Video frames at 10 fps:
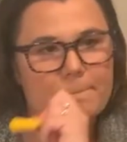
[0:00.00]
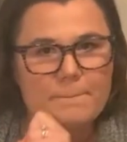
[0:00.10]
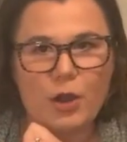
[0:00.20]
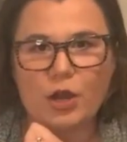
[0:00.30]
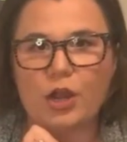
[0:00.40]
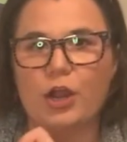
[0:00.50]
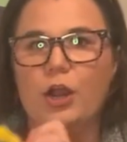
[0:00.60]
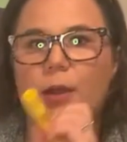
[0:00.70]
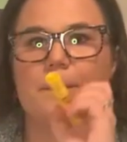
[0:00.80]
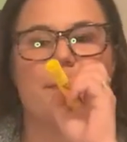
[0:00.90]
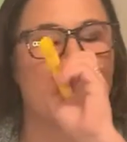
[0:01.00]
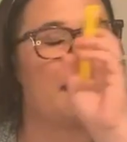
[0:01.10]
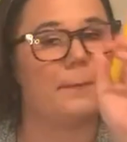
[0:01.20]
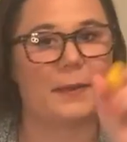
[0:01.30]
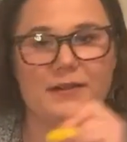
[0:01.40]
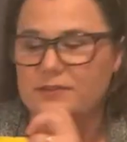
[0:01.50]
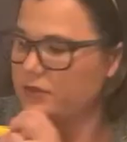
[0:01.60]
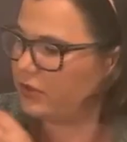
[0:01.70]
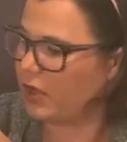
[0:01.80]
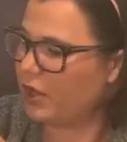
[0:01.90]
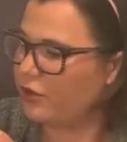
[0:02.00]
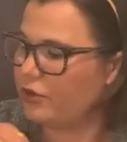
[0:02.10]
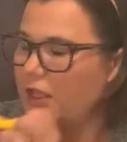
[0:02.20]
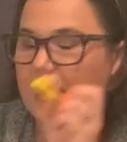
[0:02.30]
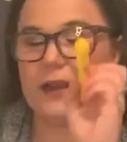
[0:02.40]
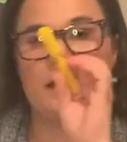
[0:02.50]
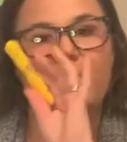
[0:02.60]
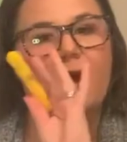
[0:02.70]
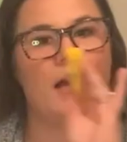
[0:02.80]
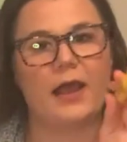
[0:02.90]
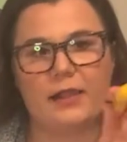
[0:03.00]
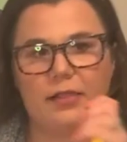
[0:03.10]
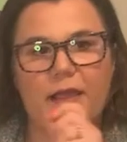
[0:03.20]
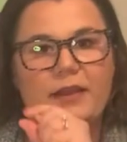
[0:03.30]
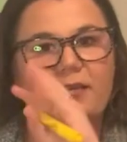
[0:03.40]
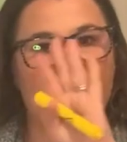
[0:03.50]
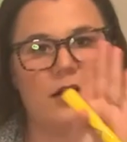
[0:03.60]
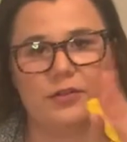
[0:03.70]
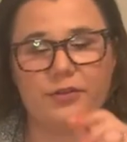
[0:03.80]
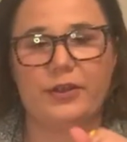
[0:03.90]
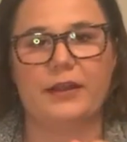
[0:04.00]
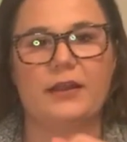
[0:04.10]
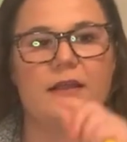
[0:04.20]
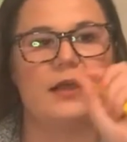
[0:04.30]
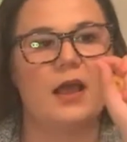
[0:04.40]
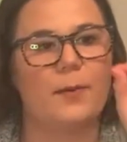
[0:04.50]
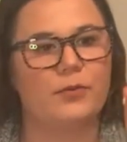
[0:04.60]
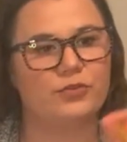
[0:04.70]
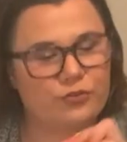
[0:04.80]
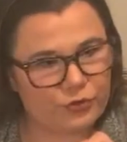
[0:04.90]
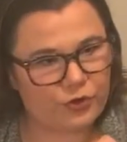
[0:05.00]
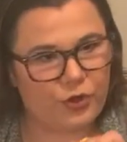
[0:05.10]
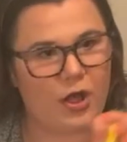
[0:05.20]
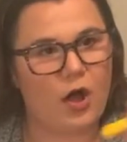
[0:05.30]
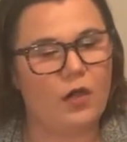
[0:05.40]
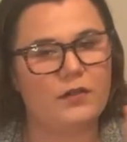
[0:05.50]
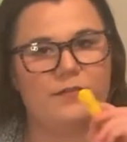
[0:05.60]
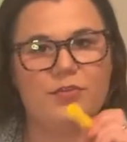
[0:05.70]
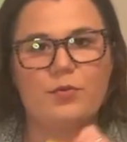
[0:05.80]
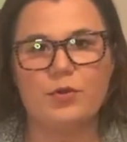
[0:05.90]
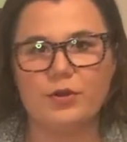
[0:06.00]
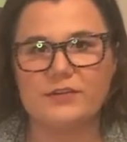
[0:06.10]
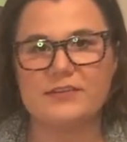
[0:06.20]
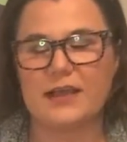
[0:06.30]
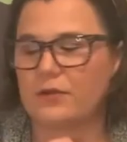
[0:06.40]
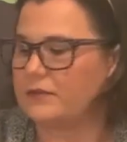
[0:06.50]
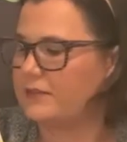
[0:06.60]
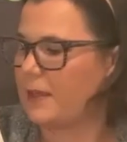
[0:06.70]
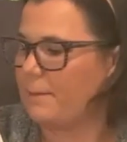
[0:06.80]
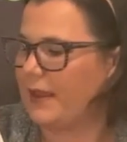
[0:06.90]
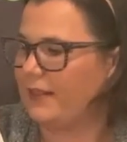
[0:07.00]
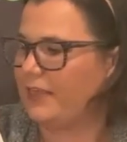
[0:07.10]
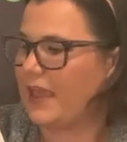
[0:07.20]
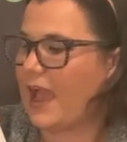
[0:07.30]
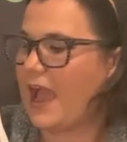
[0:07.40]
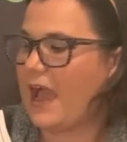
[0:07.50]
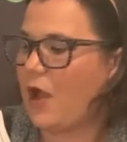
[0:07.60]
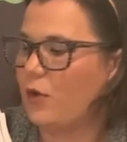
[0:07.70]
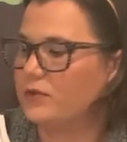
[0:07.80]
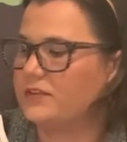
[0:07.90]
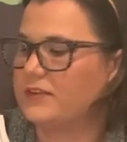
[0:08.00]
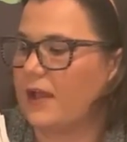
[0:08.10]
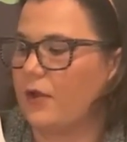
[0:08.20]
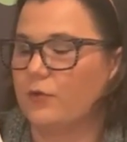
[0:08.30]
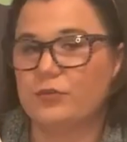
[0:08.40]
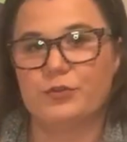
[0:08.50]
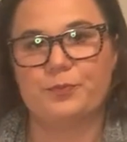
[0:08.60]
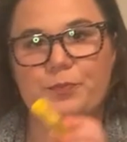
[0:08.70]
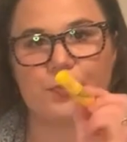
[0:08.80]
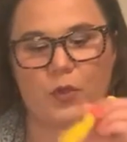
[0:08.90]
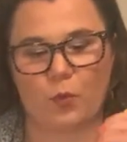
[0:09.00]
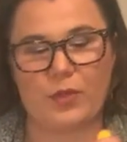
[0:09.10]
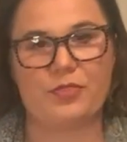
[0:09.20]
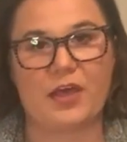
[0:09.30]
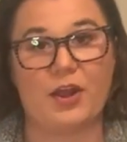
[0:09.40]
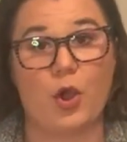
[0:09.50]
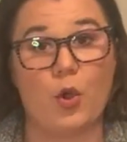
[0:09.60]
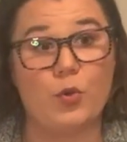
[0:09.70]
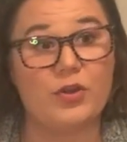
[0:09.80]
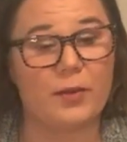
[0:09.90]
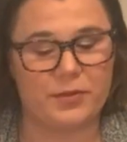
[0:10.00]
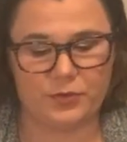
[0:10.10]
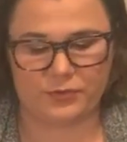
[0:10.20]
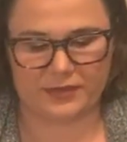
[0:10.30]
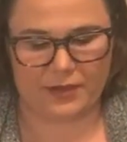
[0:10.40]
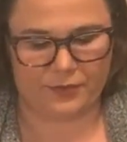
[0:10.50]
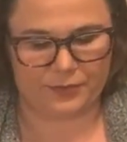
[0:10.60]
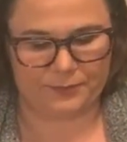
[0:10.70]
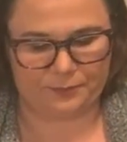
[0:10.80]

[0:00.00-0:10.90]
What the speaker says: marker, a pencil, underline, highlight, color in, circle all of the word sounds that make the OW sound with that O-W sound.